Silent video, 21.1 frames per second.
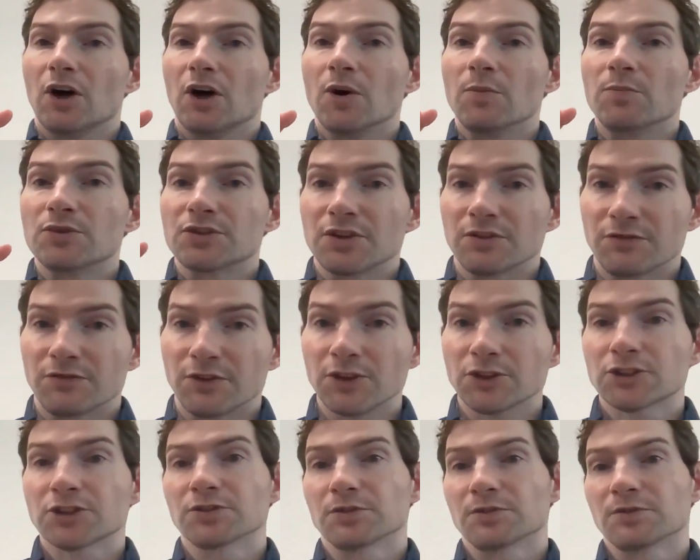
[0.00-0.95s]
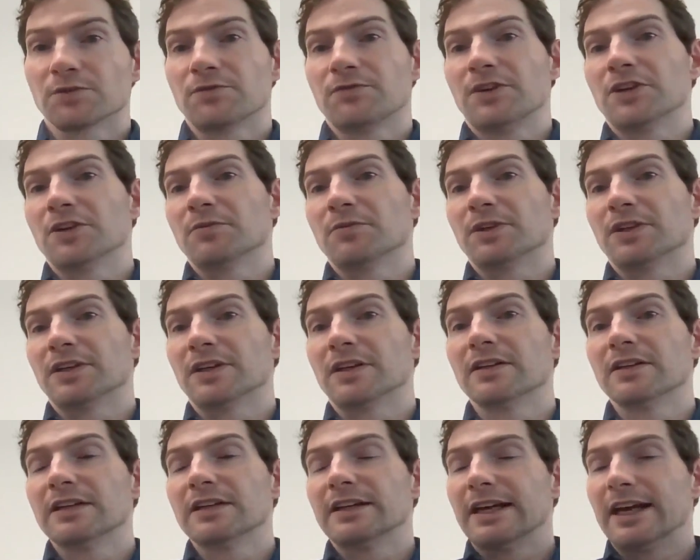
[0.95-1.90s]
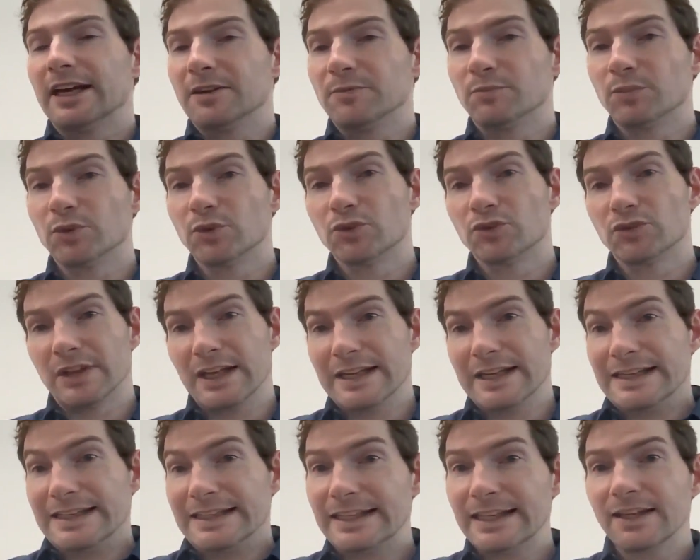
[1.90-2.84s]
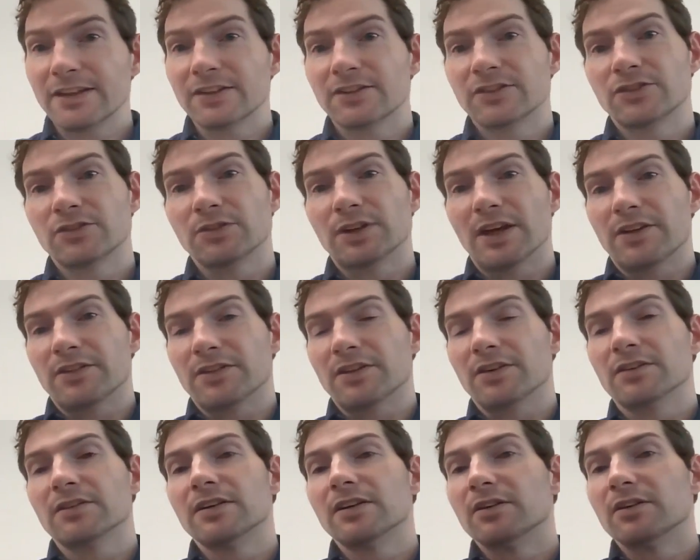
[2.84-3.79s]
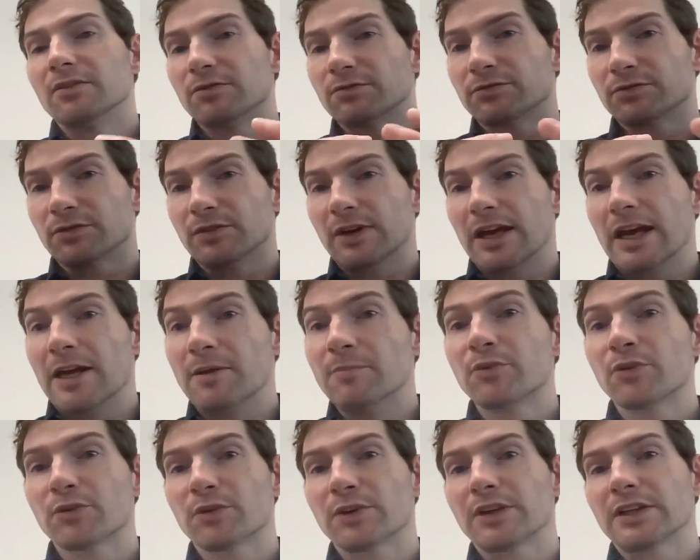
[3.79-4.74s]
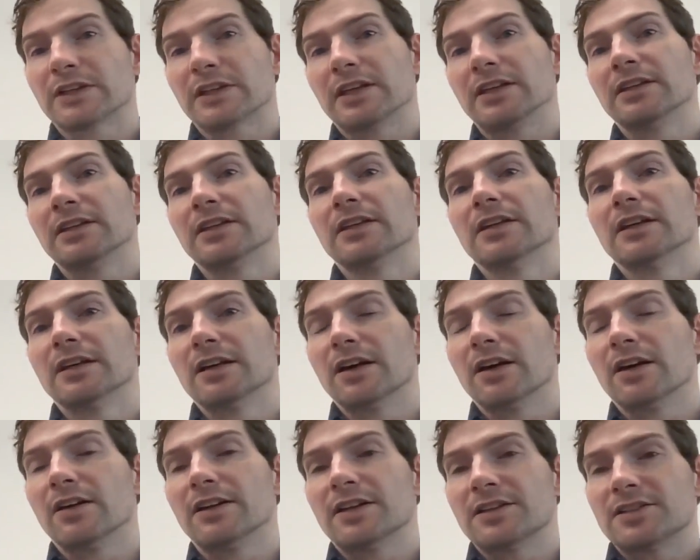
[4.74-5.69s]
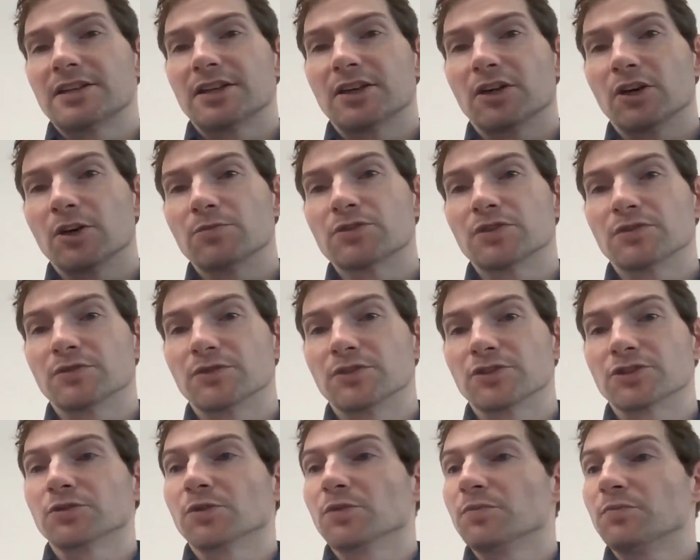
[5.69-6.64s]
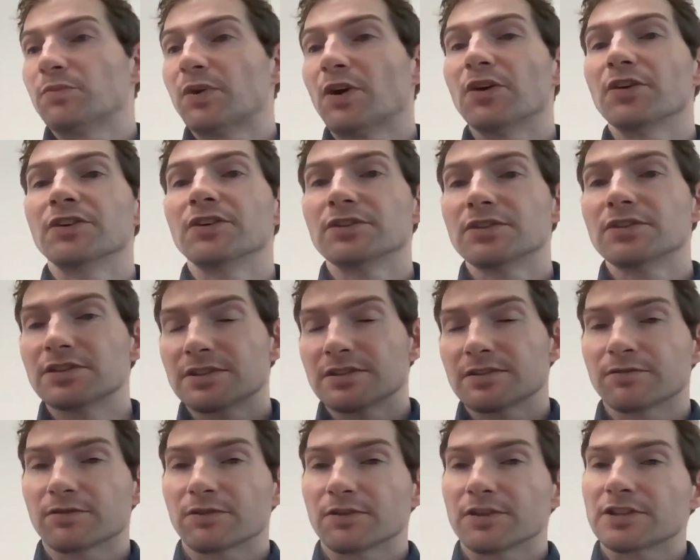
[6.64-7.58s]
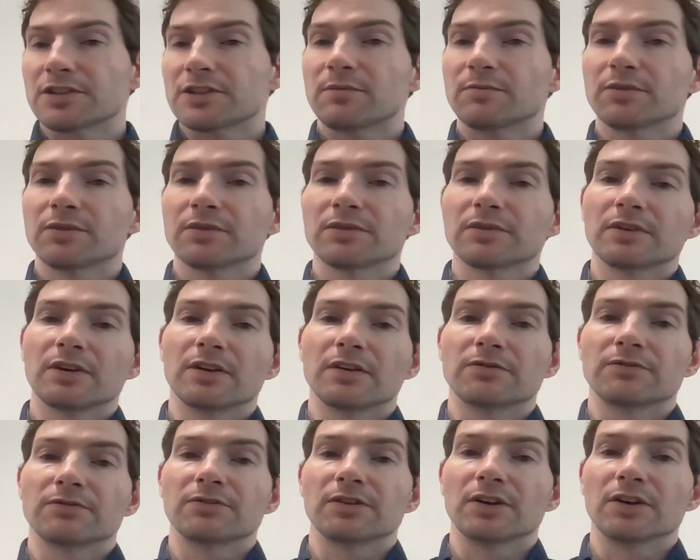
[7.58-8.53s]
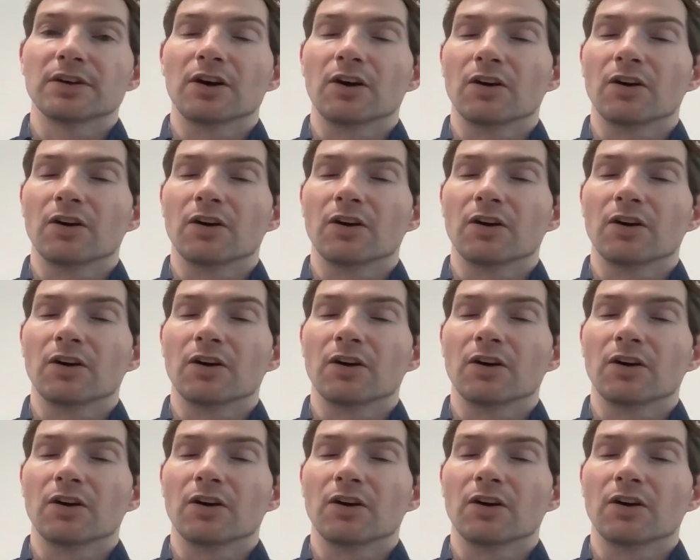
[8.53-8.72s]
observational phenomena and linked together empirically, let's say observational periods, for example, of